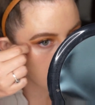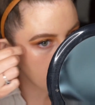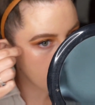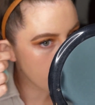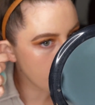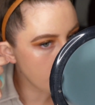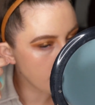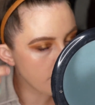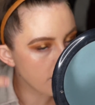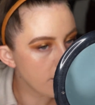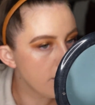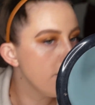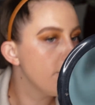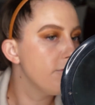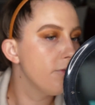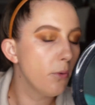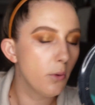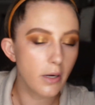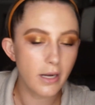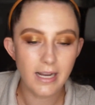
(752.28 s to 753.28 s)
but
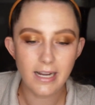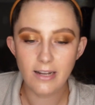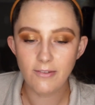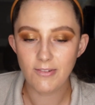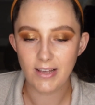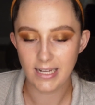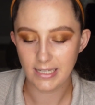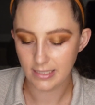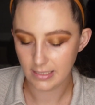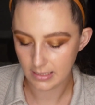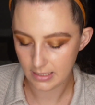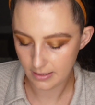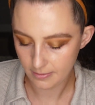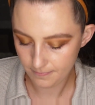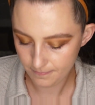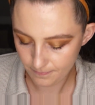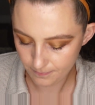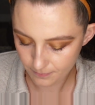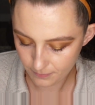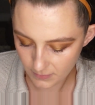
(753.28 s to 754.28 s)
for an event,
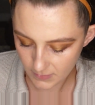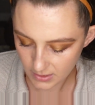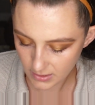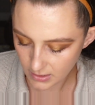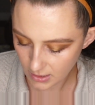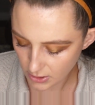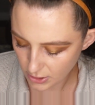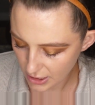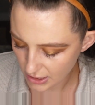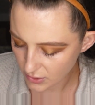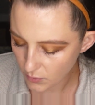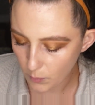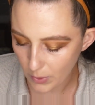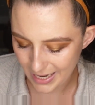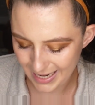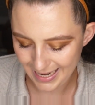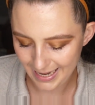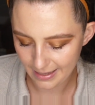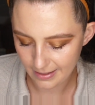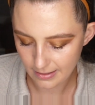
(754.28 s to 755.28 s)
such as a
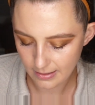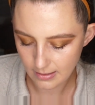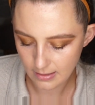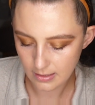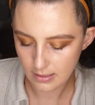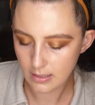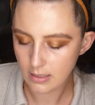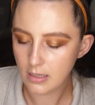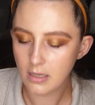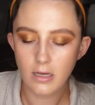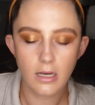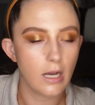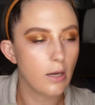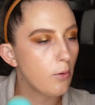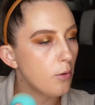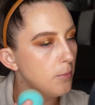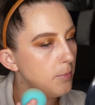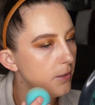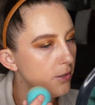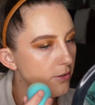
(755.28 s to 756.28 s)
wedding, I
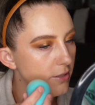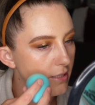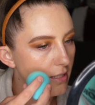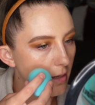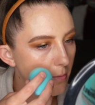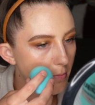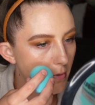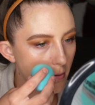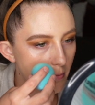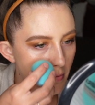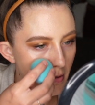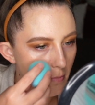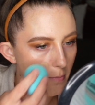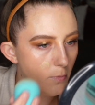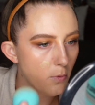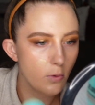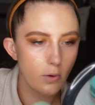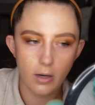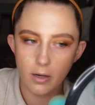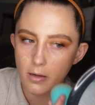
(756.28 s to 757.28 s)
will build it up a bit
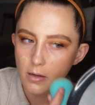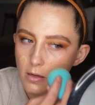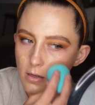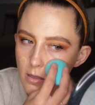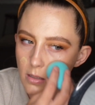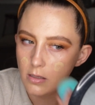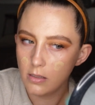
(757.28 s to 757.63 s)
more.